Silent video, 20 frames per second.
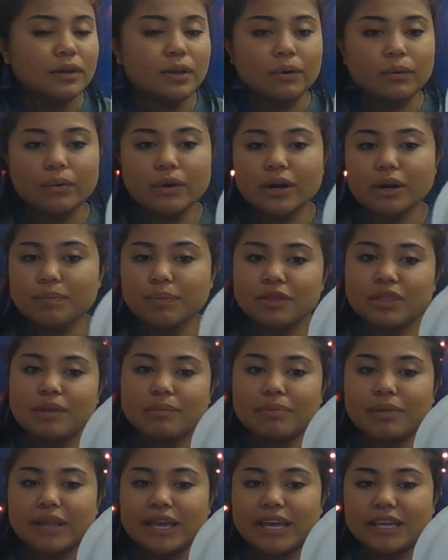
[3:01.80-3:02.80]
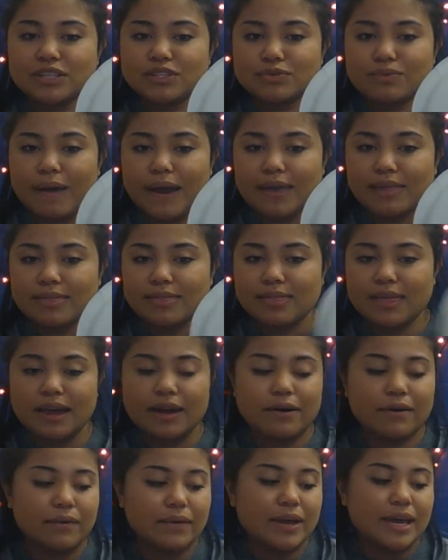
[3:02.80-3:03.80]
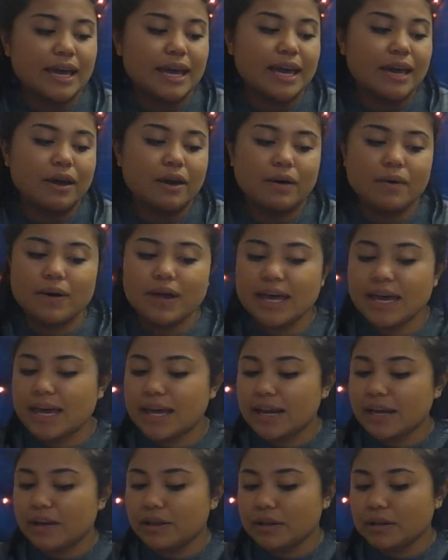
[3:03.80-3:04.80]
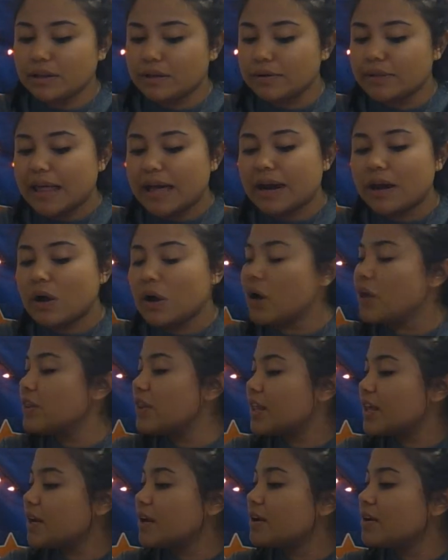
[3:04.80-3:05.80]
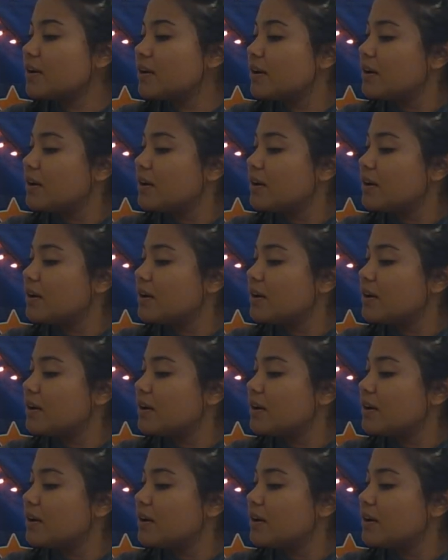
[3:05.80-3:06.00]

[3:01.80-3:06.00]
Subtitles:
We're going to put the plants right there, okay? Go ahead and glue that on there.